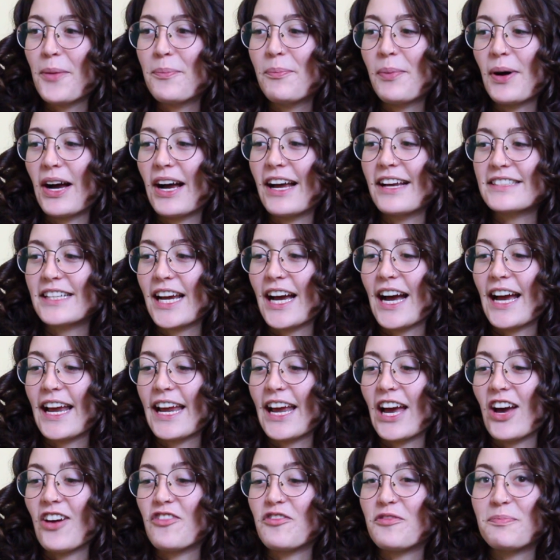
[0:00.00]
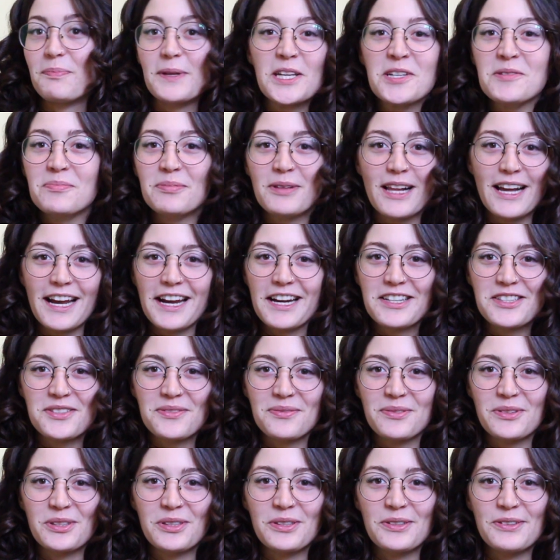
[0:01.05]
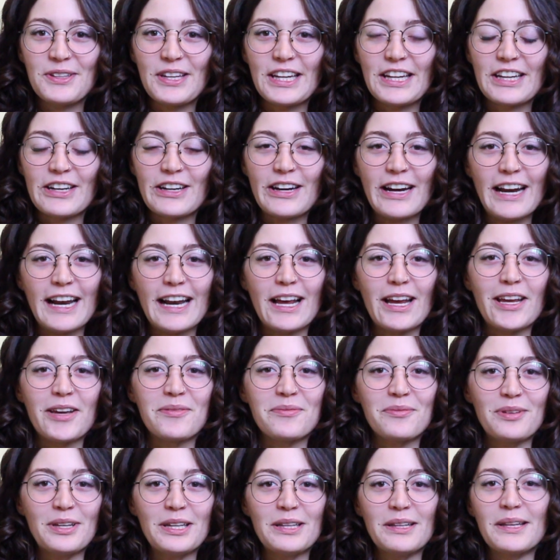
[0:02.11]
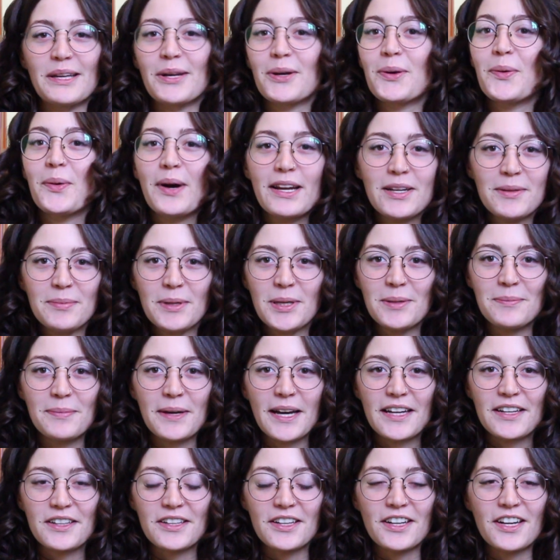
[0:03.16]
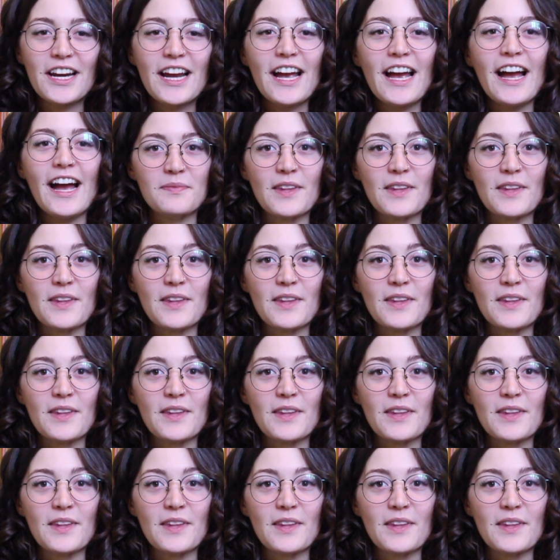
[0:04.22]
but I have big plans for the new year and I am feeling quite a bit better